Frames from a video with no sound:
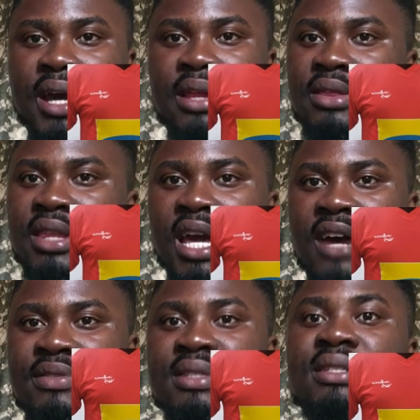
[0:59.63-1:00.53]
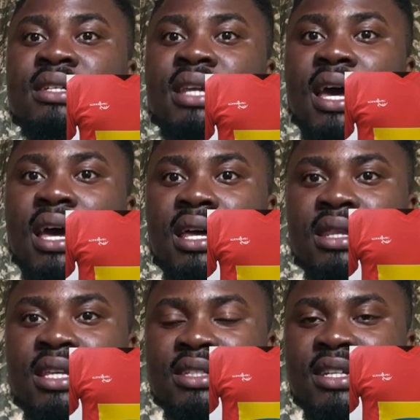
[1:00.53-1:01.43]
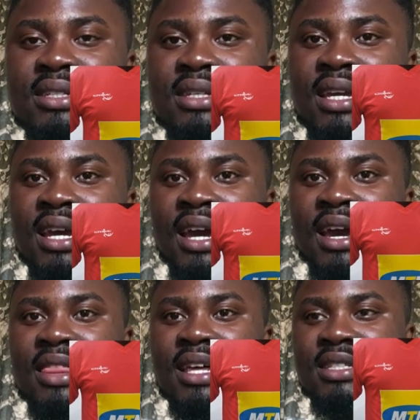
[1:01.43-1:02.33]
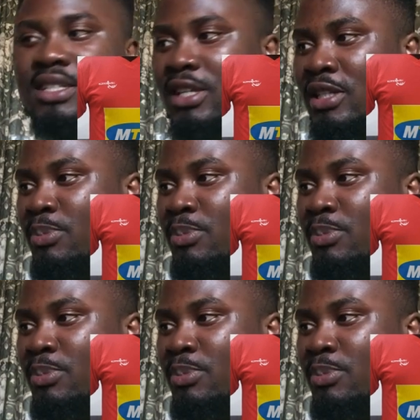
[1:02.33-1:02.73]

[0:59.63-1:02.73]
and they haven't seen any jersey that the